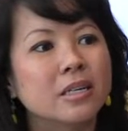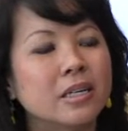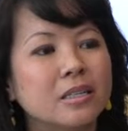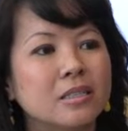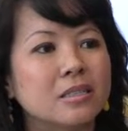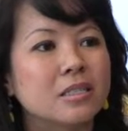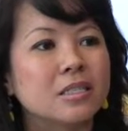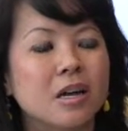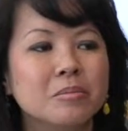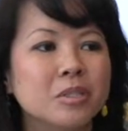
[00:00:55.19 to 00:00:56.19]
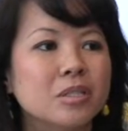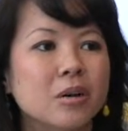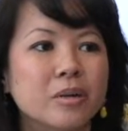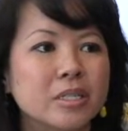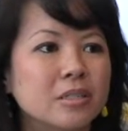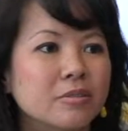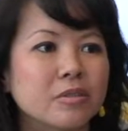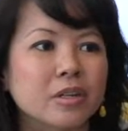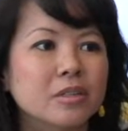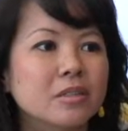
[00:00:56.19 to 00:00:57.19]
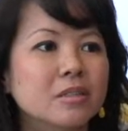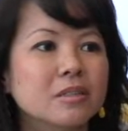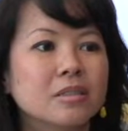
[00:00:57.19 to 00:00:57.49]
and it's almost always different.